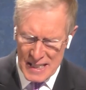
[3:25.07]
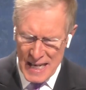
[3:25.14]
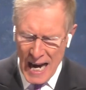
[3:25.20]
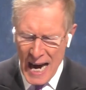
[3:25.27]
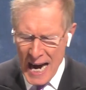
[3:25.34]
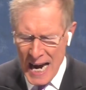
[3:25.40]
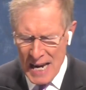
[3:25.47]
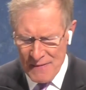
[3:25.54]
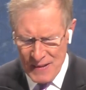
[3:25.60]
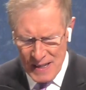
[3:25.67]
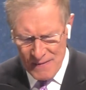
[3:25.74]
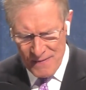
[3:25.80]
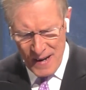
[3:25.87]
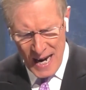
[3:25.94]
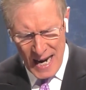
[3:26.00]
and
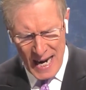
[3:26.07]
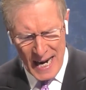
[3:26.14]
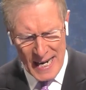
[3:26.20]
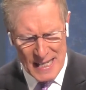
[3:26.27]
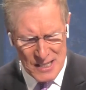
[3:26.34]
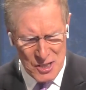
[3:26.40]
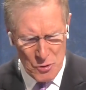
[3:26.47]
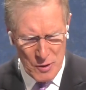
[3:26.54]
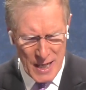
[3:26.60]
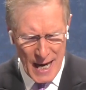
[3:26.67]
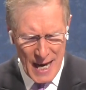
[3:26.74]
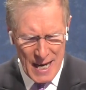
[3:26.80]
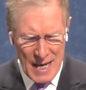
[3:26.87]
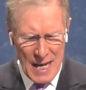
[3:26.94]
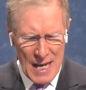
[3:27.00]
ivy vines.
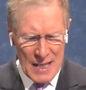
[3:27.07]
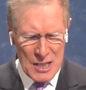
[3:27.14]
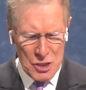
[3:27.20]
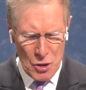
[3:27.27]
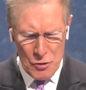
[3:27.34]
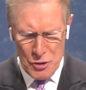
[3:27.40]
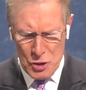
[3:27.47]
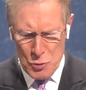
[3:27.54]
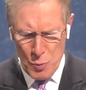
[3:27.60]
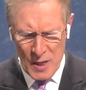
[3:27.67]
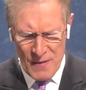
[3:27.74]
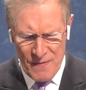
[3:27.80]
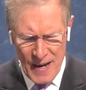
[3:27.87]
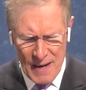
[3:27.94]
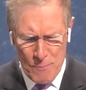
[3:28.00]
Okay, let's go to the
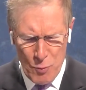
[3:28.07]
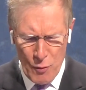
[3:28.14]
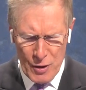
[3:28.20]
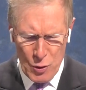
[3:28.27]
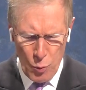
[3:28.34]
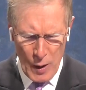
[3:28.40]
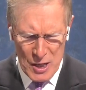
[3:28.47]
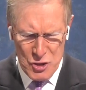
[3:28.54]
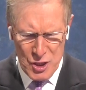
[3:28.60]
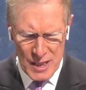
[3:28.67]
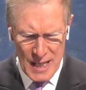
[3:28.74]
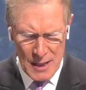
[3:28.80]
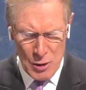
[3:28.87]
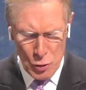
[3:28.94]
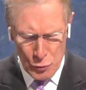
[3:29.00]
25 point
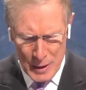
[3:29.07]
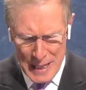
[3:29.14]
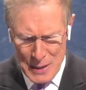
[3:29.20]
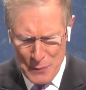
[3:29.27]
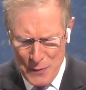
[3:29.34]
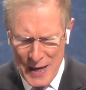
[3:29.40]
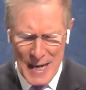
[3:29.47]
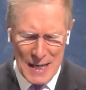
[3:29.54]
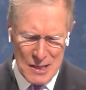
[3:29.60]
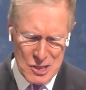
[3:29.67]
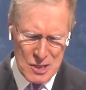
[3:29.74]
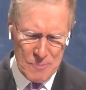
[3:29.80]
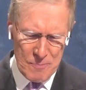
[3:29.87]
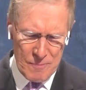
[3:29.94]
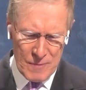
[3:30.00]
question in green
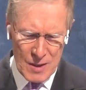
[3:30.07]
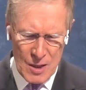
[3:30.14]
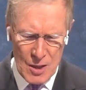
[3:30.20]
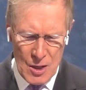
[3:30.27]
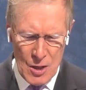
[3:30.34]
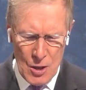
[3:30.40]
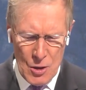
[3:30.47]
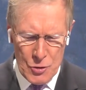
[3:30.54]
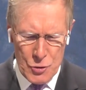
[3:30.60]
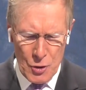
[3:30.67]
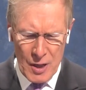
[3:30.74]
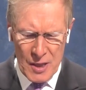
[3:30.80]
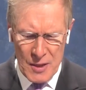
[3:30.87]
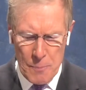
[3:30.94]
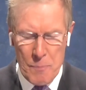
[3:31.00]
things.
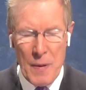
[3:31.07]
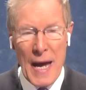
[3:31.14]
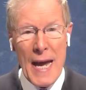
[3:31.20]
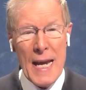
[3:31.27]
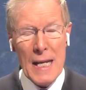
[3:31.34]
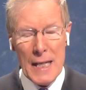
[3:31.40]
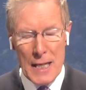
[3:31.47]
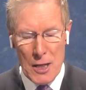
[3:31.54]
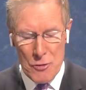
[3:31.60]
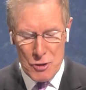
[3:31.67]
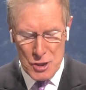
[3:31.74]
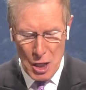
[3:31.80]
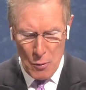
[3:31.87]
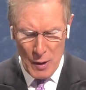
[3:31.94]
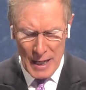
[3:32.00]
During the
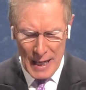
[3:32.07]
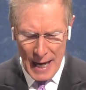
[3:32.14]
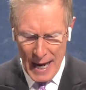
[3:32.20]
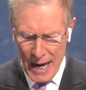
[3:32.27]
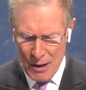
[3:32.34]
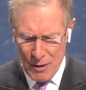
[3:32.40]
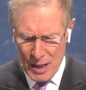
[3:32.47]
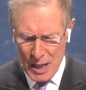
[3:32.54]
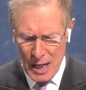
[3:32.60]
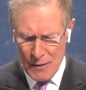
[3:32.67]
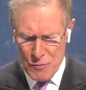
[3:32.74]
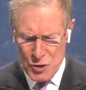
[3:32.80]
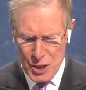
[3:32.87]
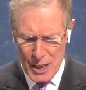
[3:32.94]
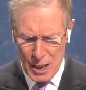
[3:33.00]
Paleozoic era
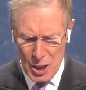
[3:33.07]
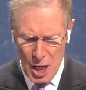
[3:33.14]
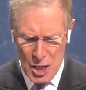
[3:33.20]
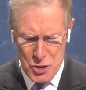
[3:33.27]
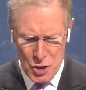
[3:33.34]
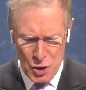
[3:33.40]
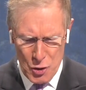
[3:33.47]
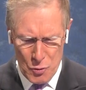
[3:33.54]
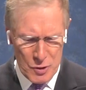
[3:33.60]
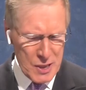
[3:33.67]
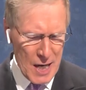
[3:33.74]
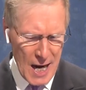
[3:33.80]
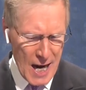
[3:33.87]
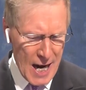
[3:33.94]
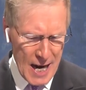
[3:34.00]
of geological
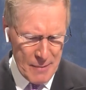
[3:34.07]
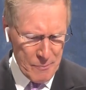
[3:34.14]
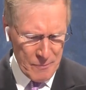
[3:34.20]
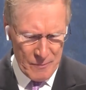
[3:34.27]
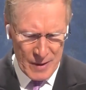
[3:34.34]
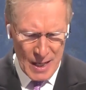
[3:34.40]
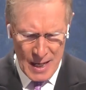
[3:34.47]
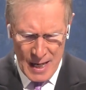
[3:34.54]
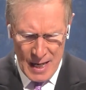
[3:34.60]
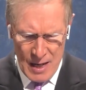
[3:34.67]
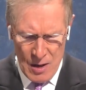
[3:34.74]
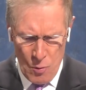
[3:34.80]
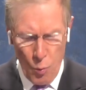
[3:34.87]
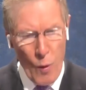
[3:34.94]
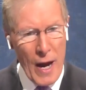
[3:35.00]
time,
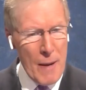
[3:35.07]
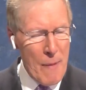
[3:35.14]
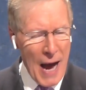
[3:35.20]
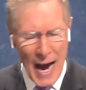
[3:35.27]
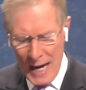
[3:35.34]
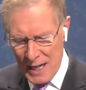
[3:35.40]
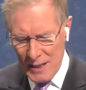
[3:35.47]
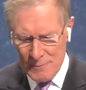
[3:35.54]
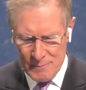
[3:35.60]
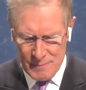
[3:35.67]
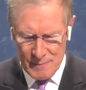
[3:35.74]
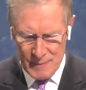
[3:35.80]
way back,